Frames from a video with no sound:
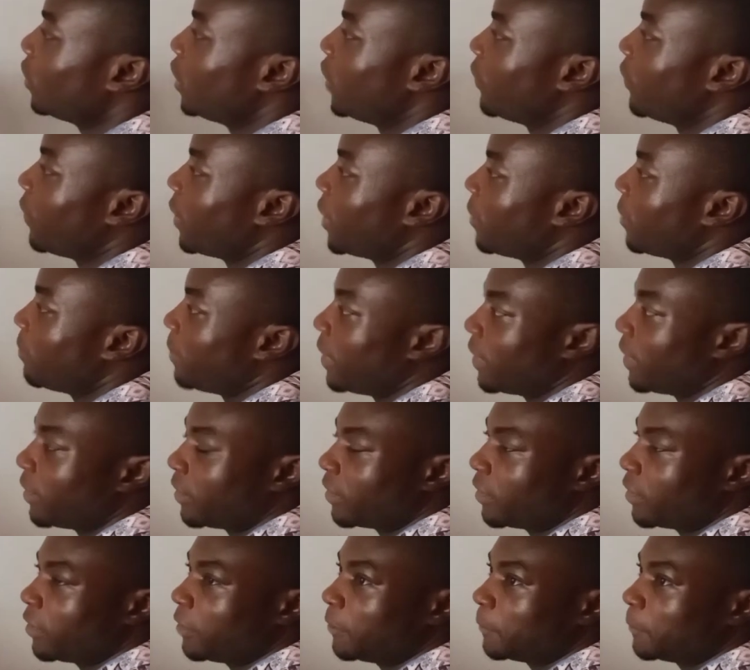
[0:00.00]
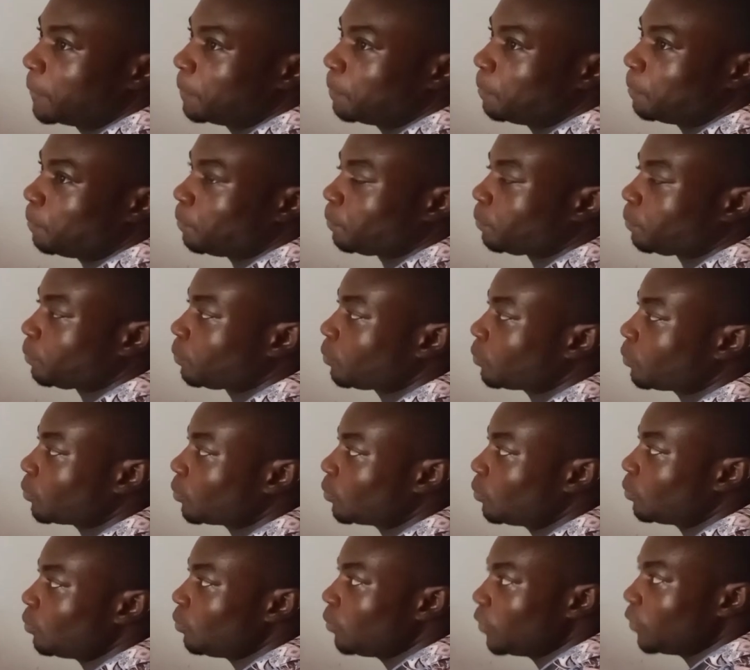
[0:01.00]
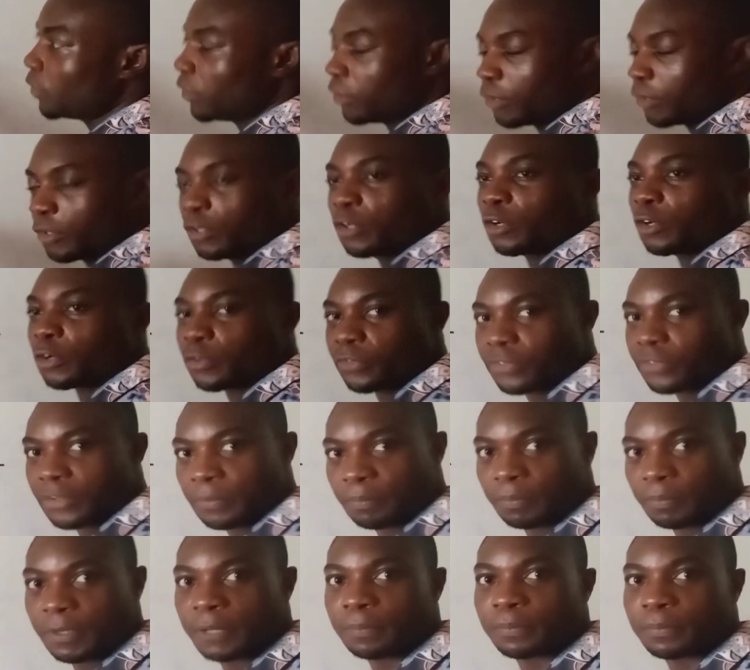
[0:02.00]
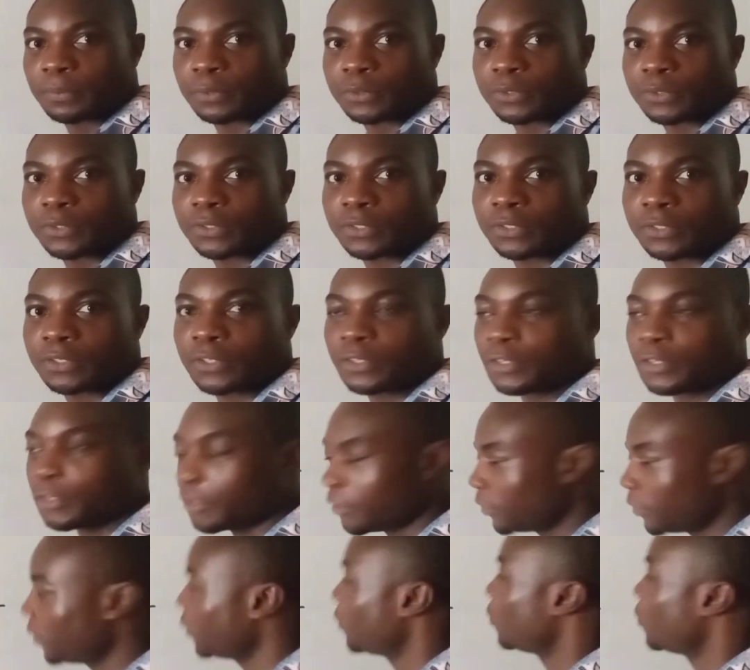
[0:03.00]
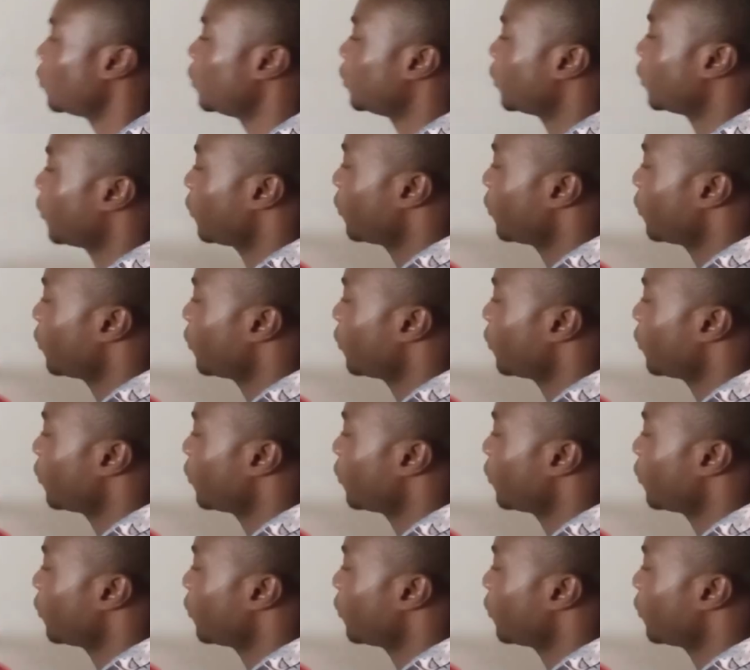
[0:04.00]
divided by 3. Or simply put, we'll